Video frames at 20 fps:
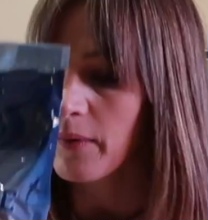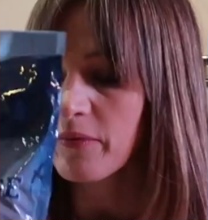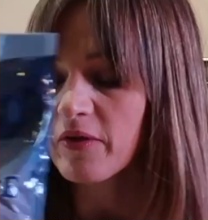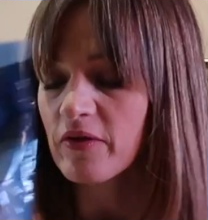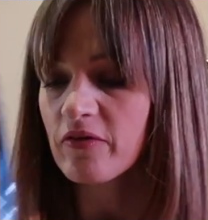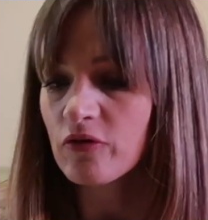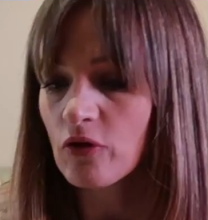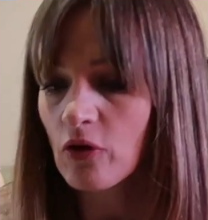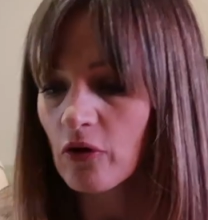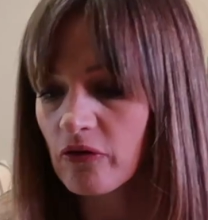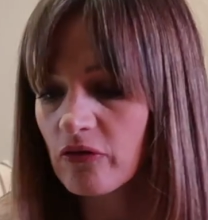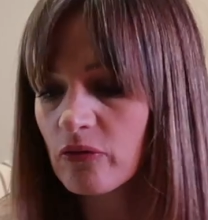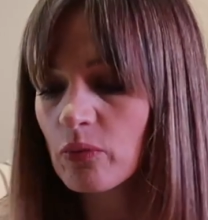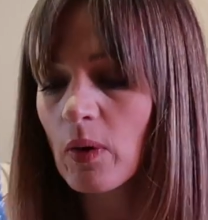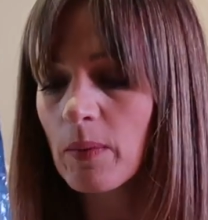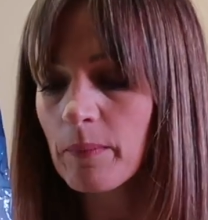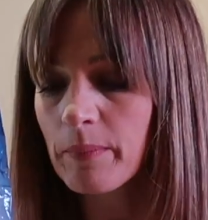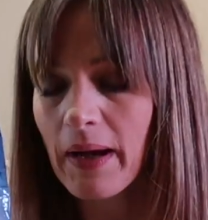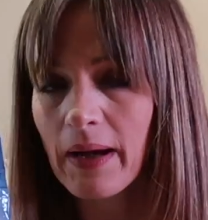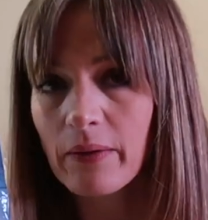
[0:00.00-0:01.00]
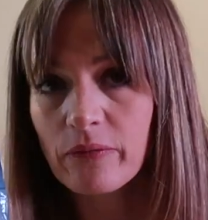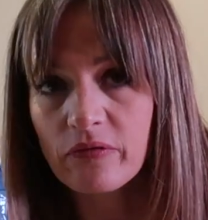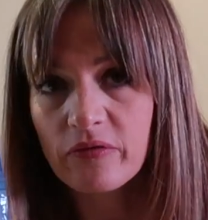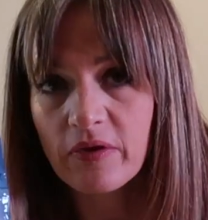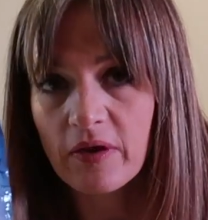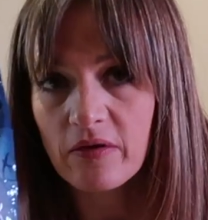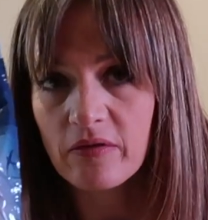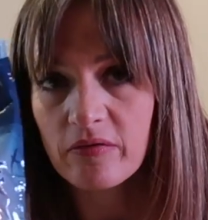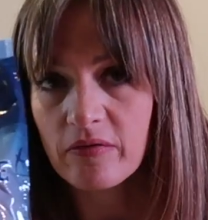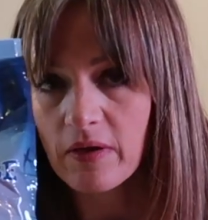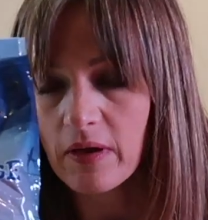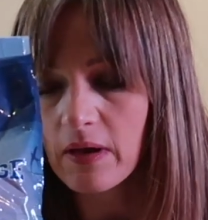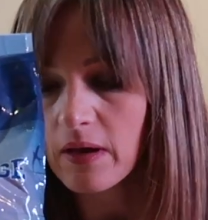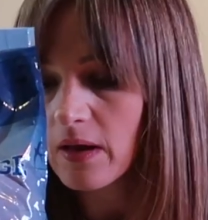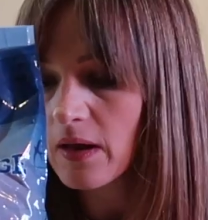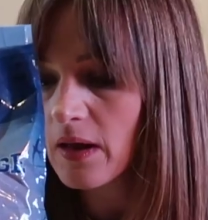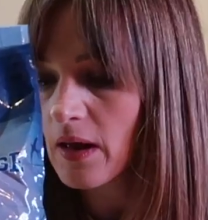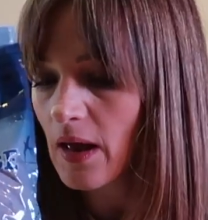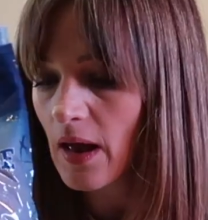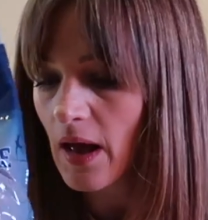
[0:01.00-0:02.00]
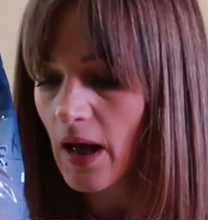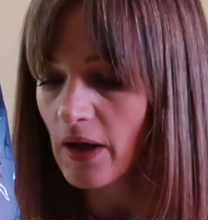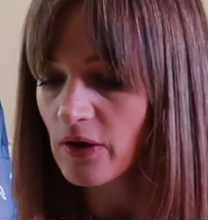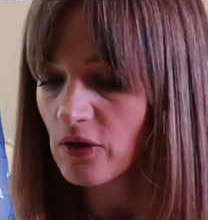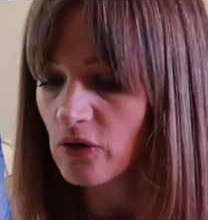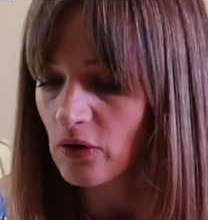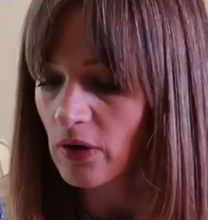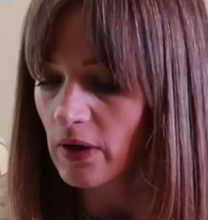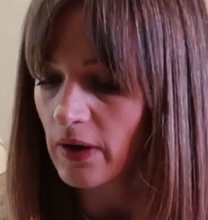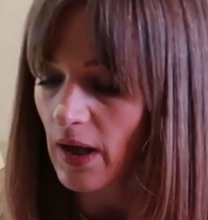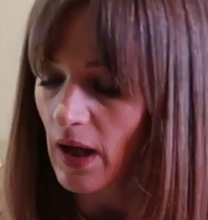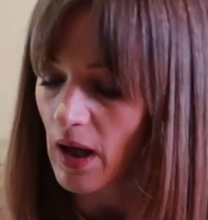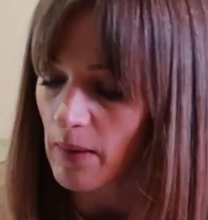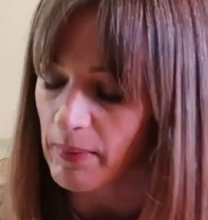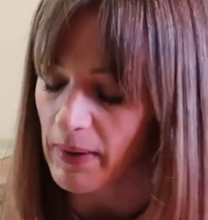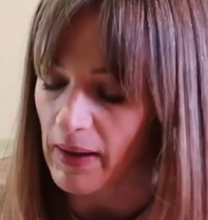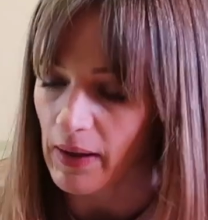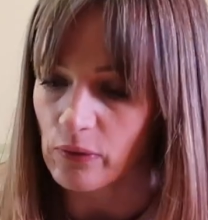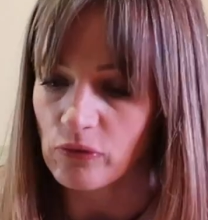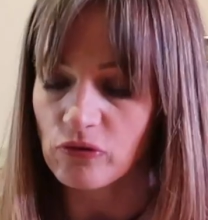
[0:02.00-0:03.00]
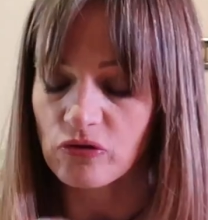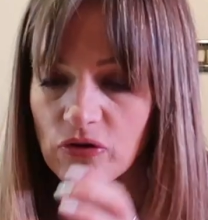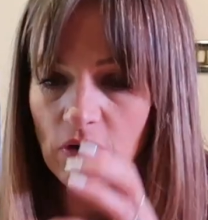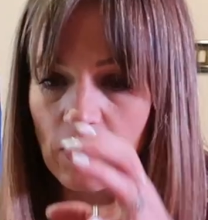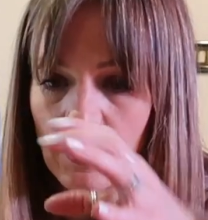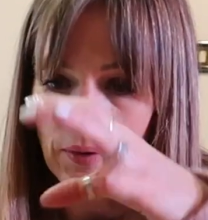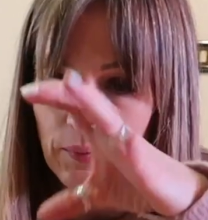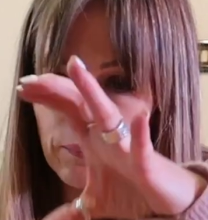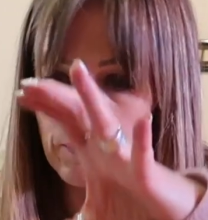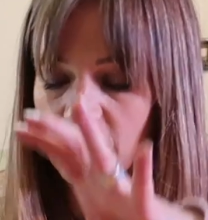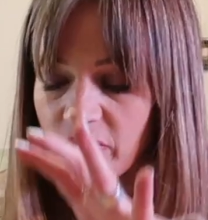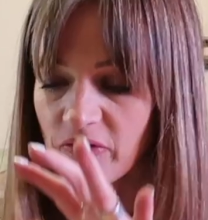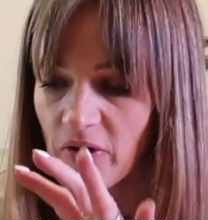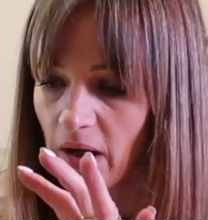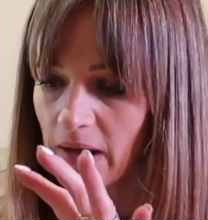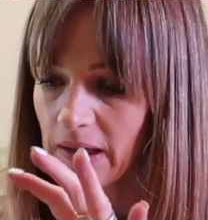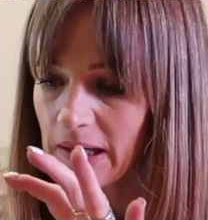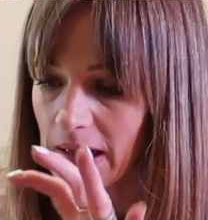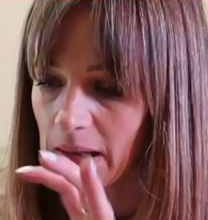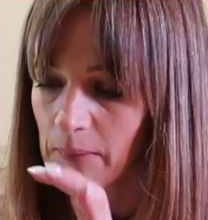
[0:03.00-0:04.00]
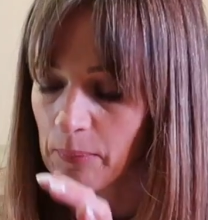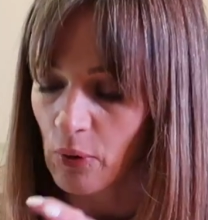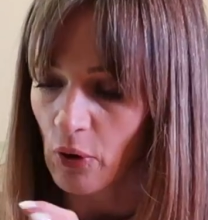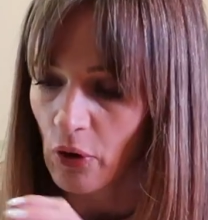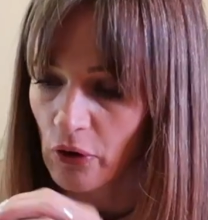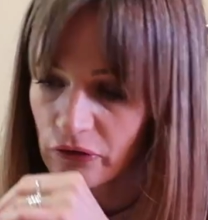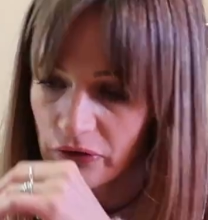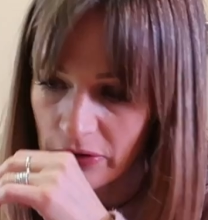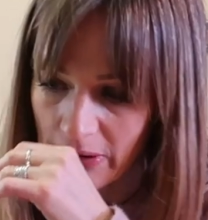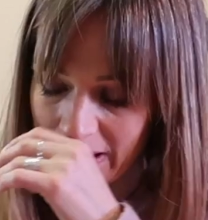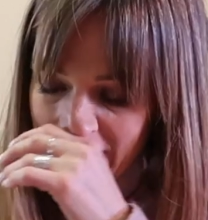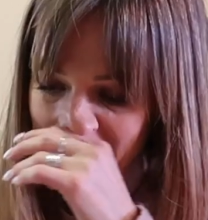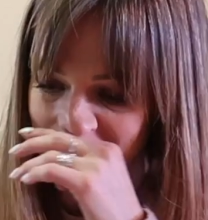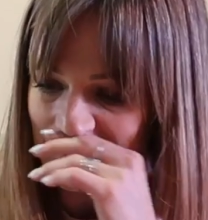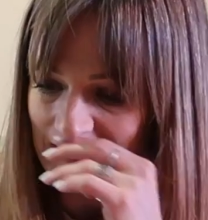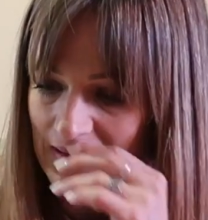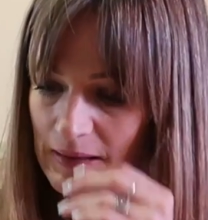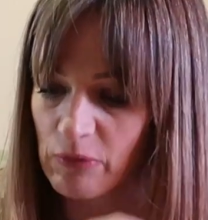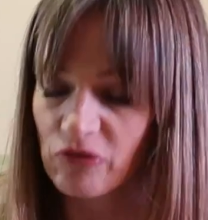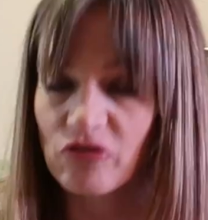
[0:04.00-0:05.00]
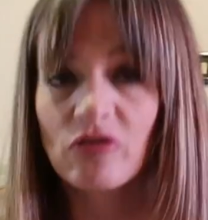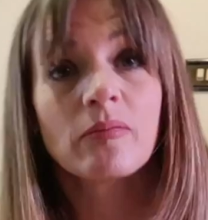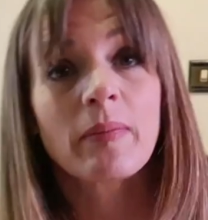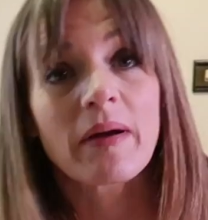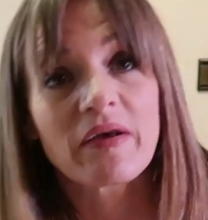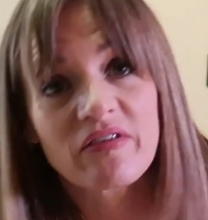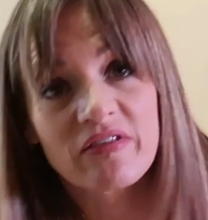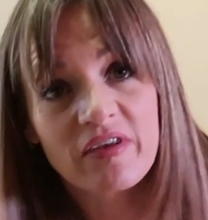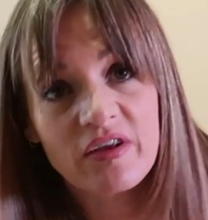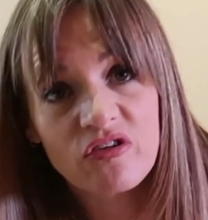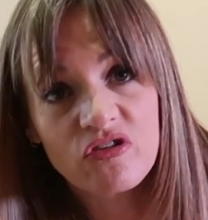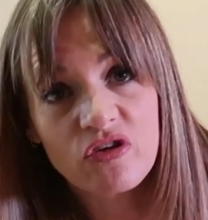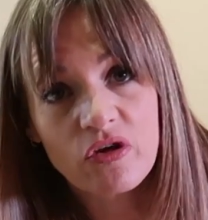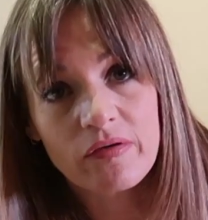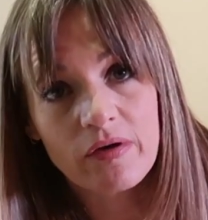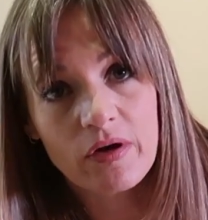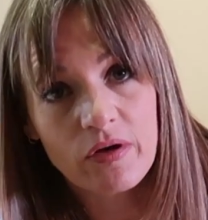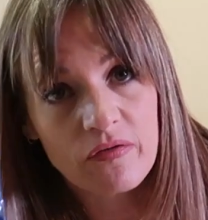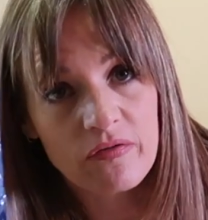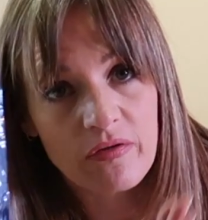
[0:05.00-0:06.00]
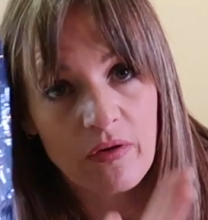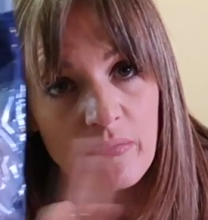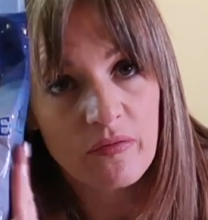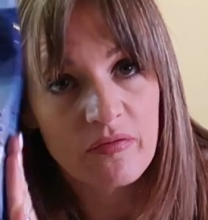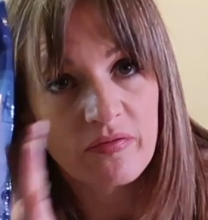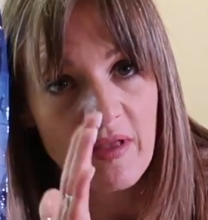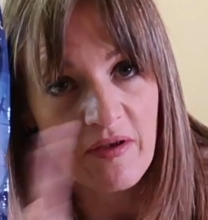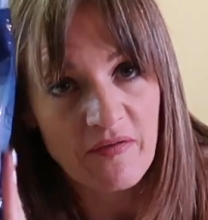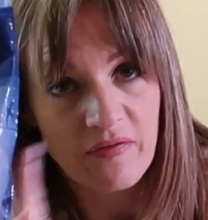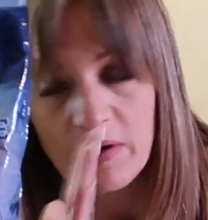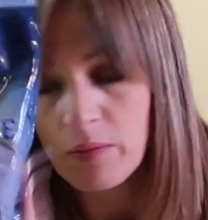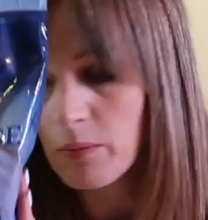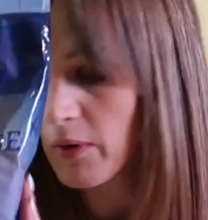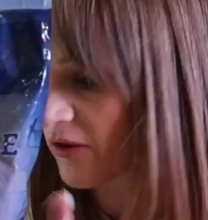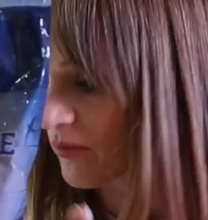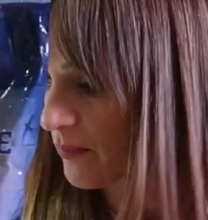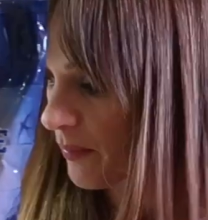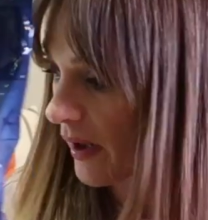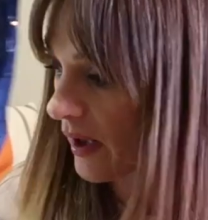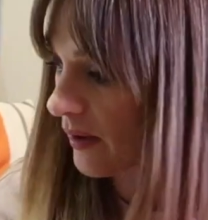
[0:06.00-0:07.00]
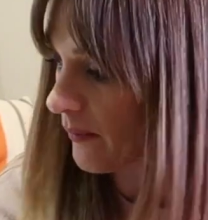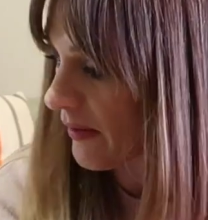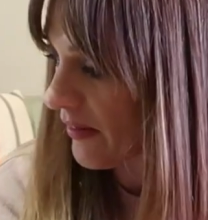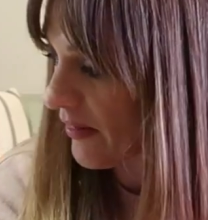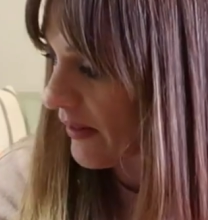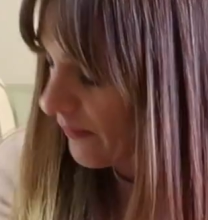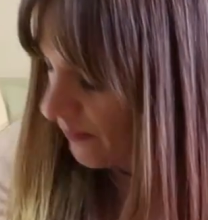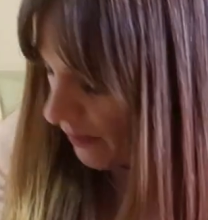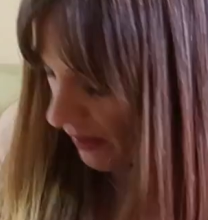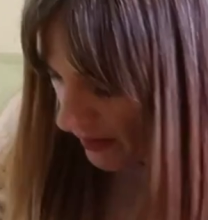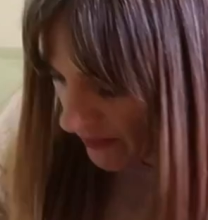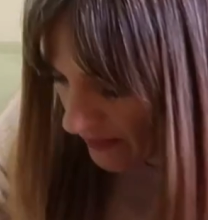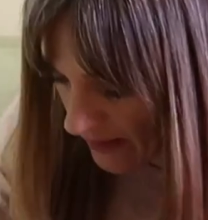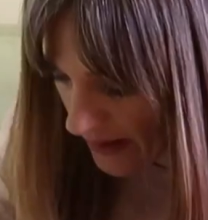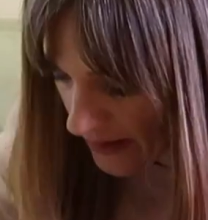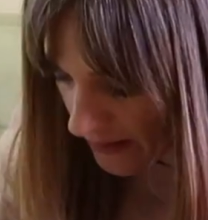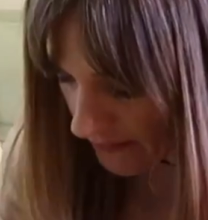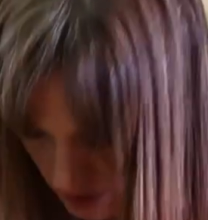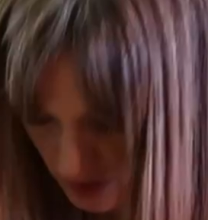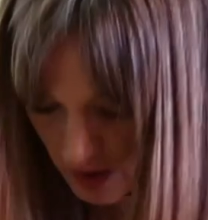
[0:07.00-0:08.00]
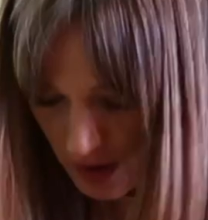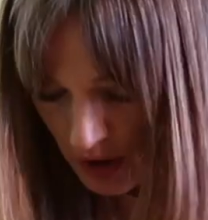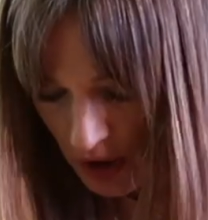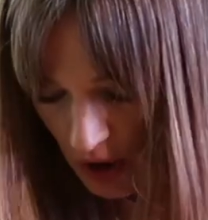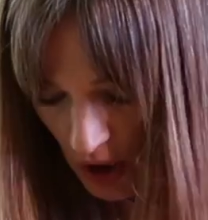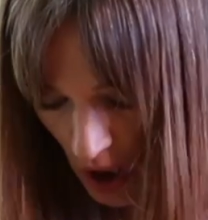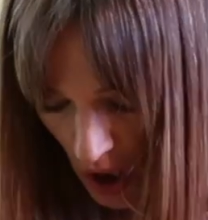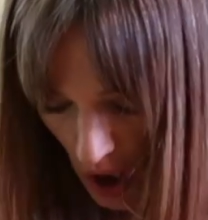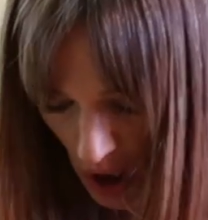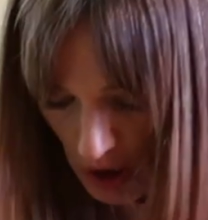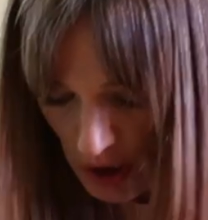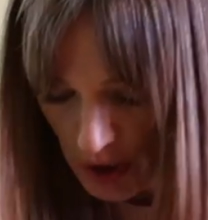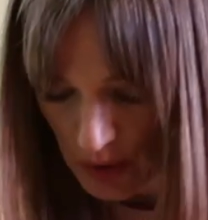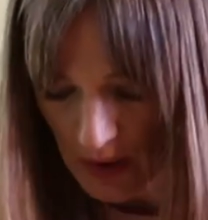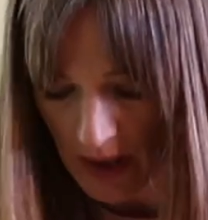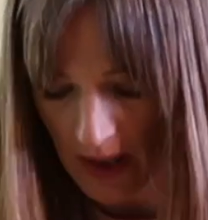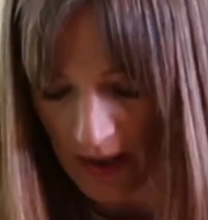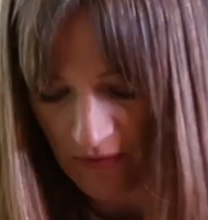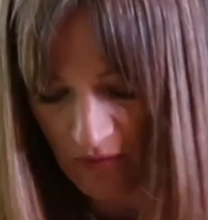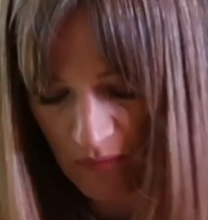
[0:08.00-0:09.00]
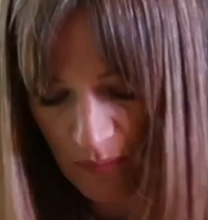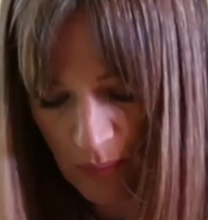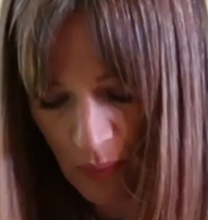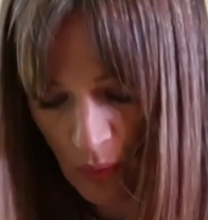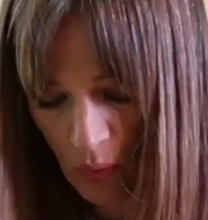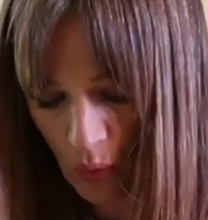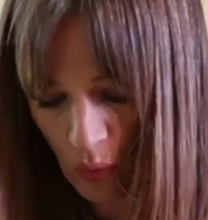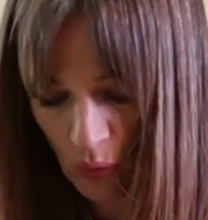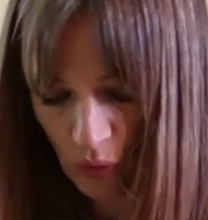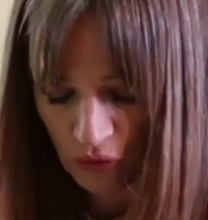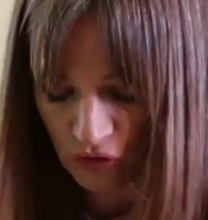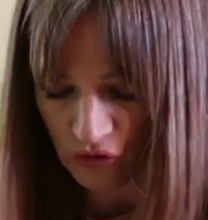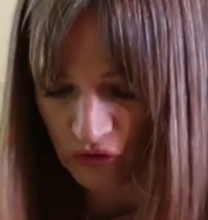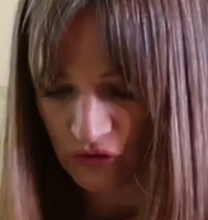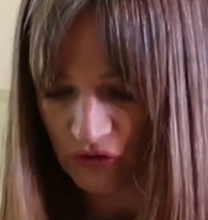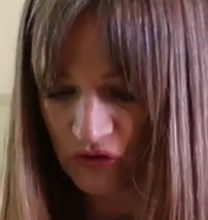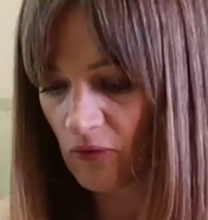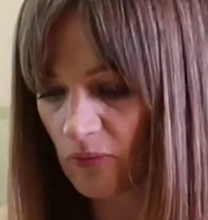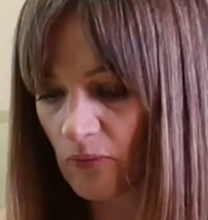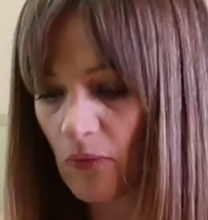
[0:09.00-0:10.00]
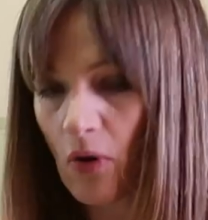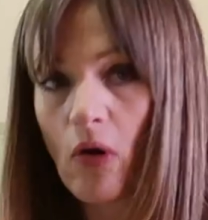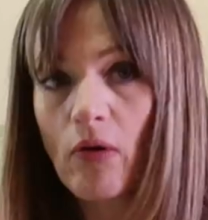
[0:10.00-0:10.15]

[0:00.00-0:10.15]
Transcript: This costs £1.60. And you can get about a tiny little pot in Italy, which is about €6, so it's definitely worth buying that. Carlo has bought some